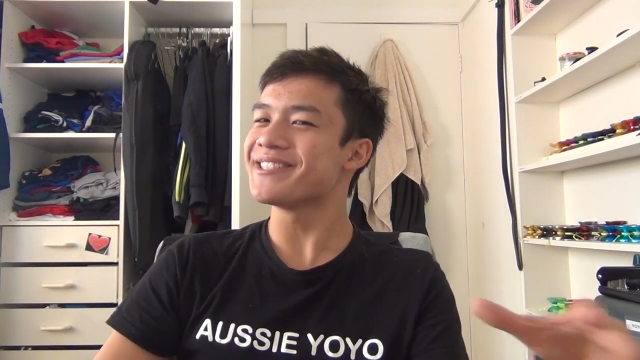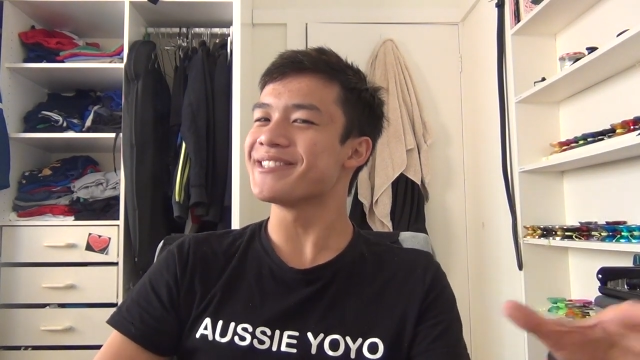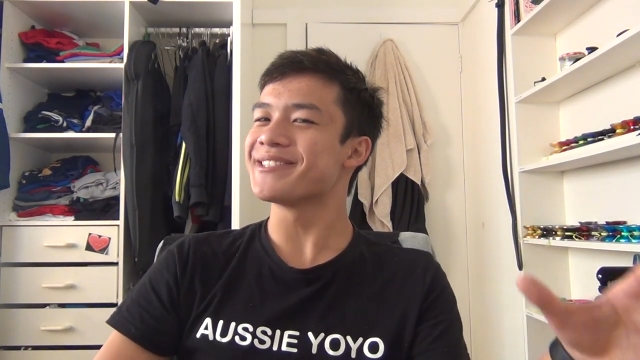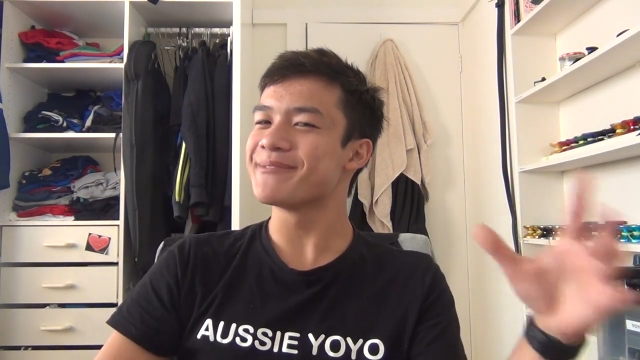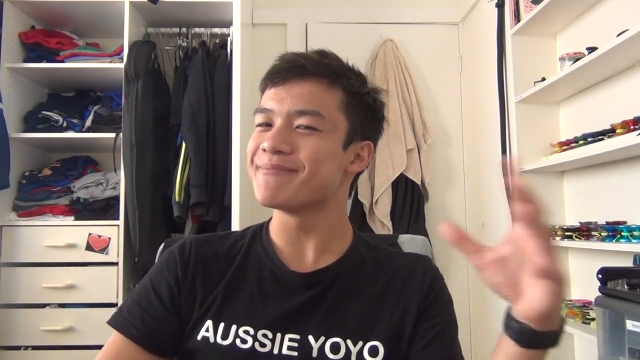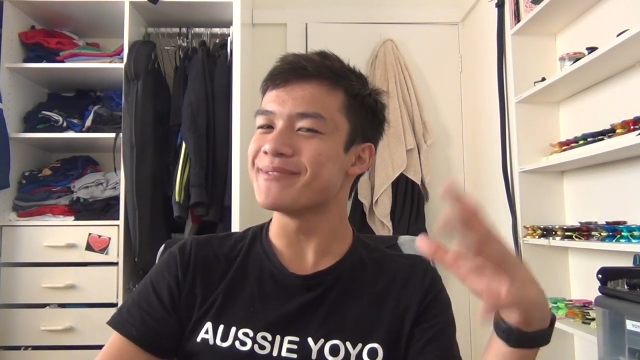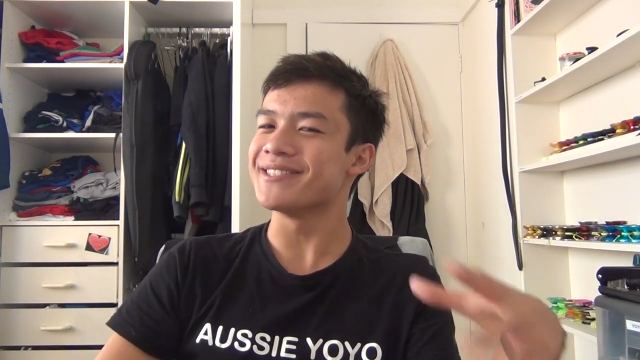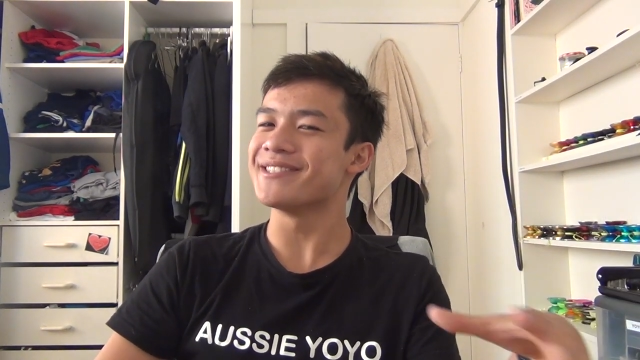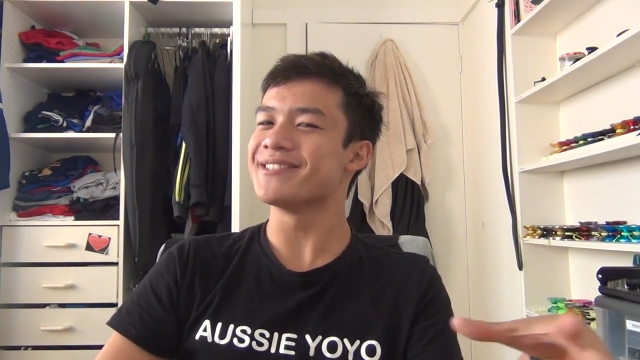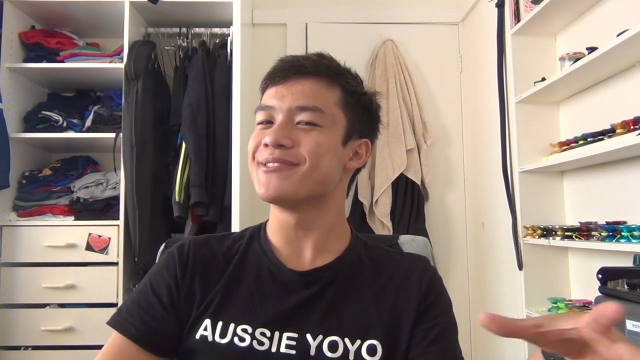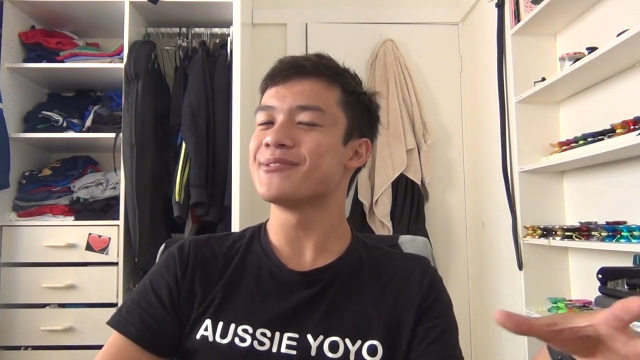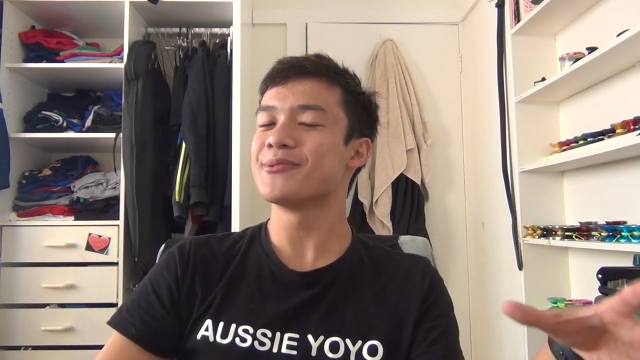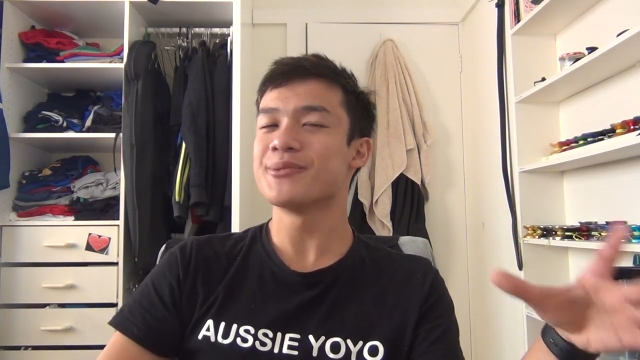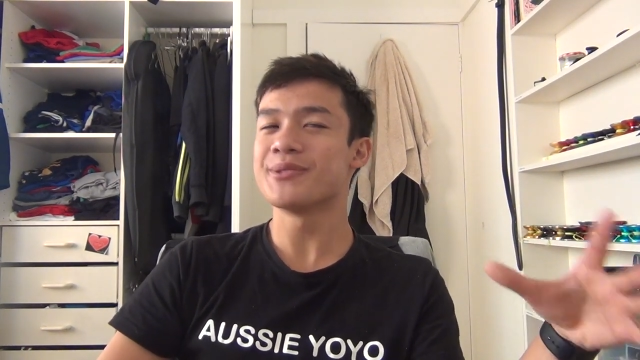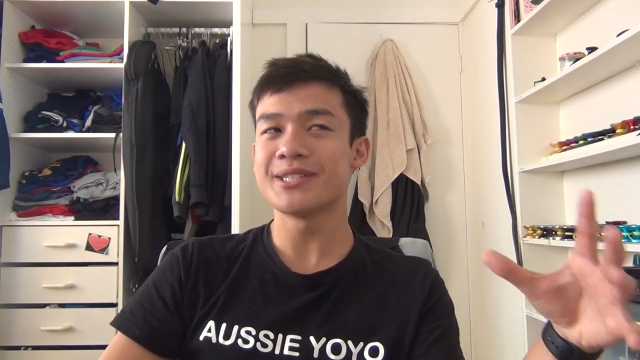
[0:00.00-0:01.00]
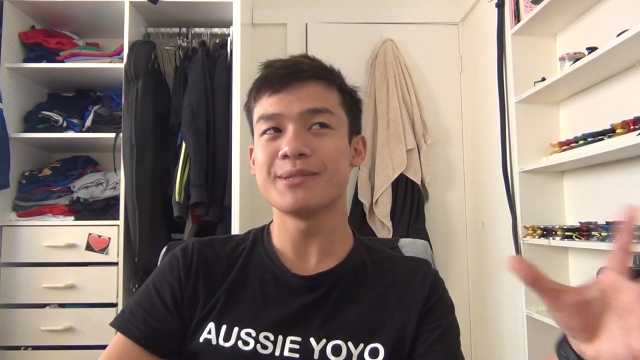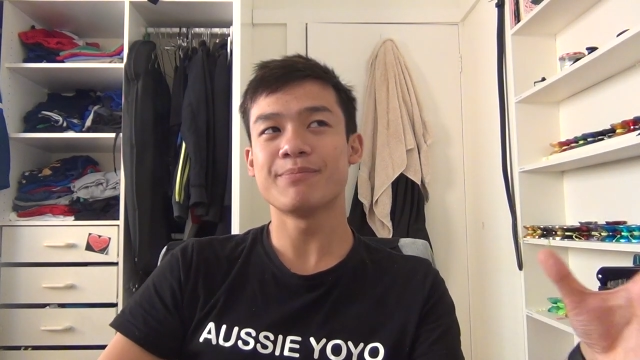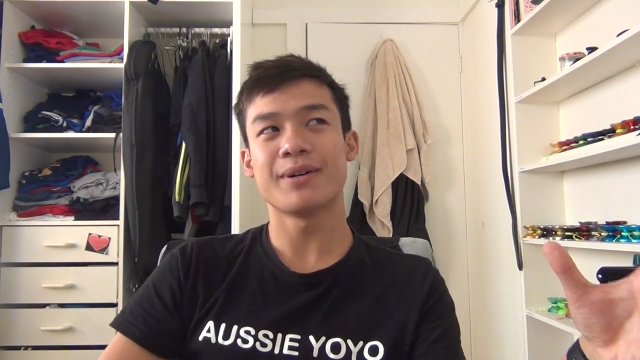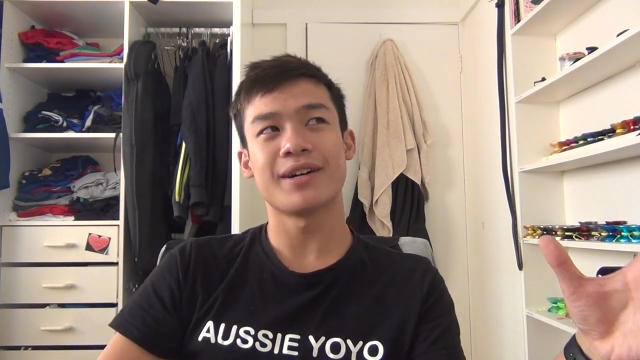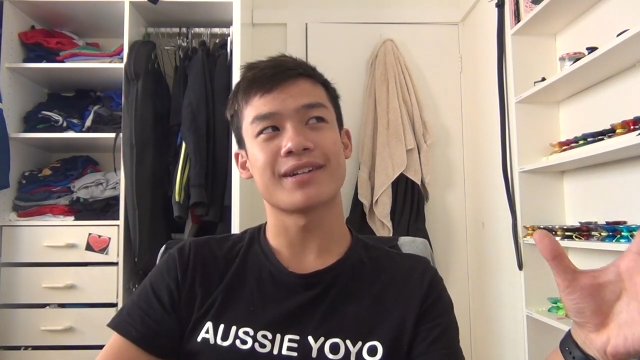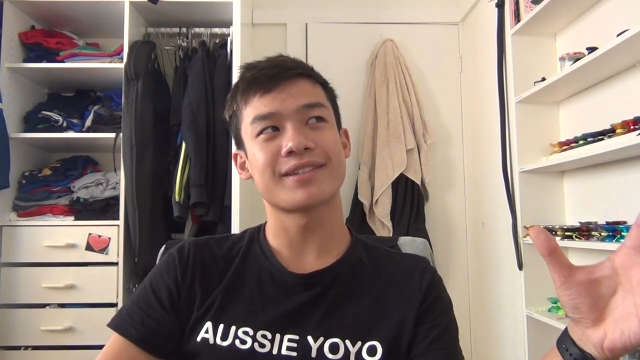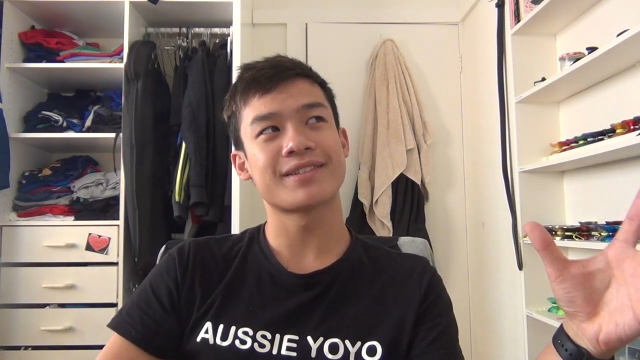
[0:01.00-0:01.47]
to spend 20
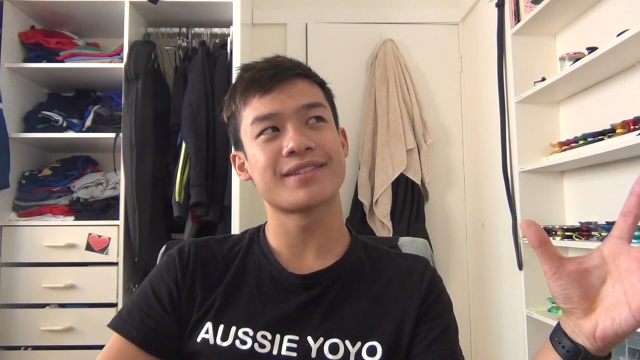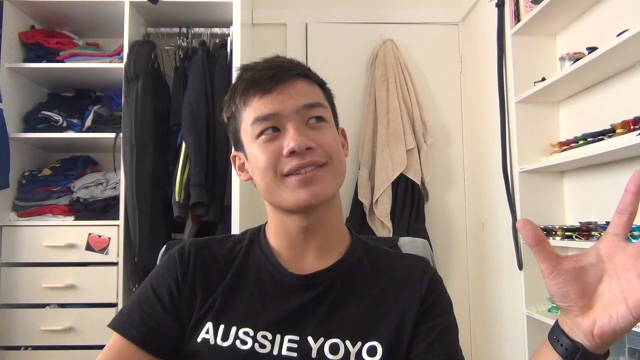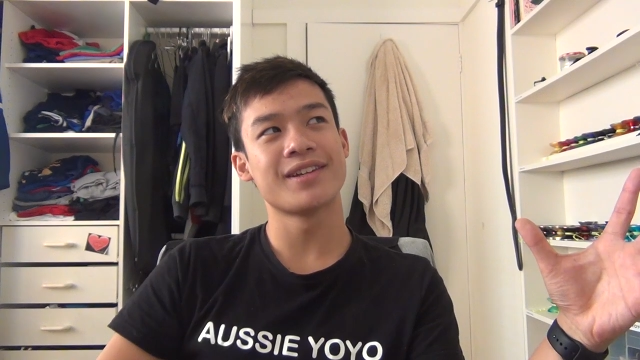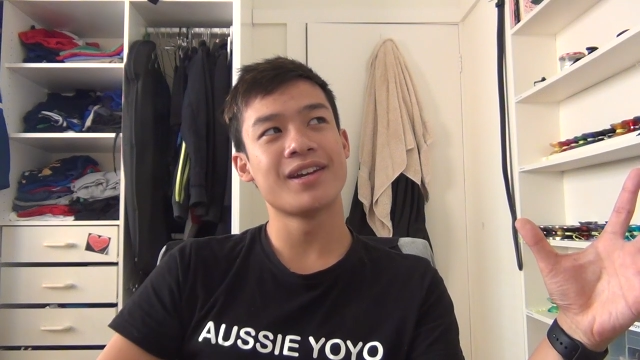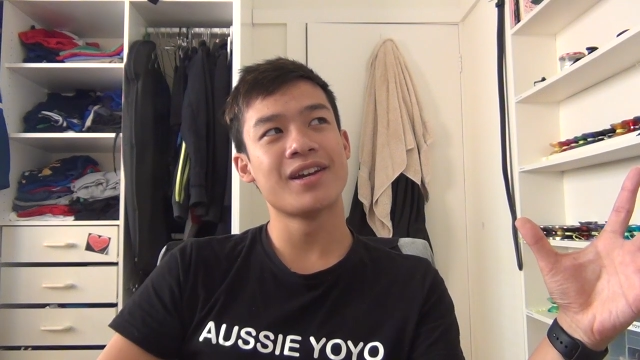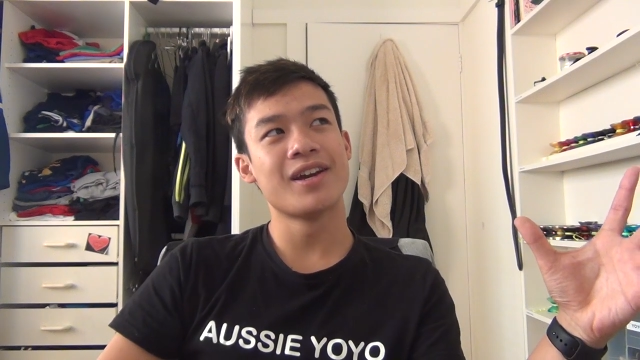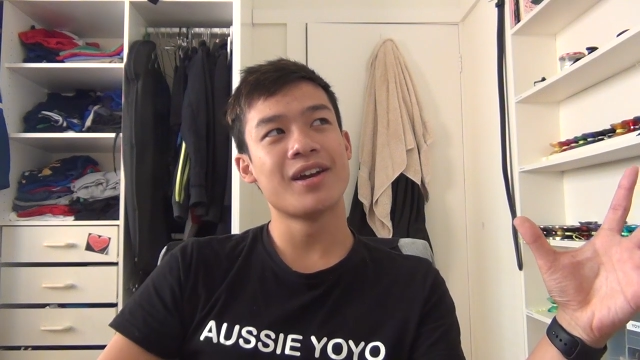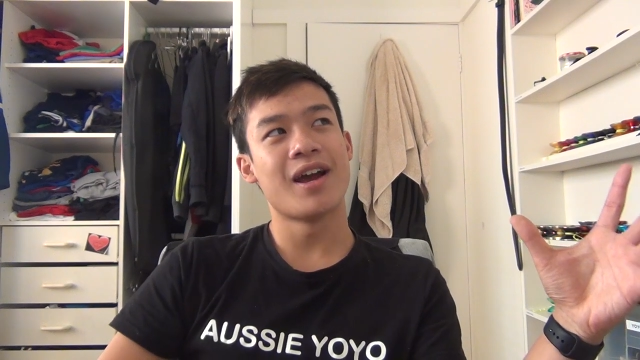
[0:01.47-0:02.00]
bucks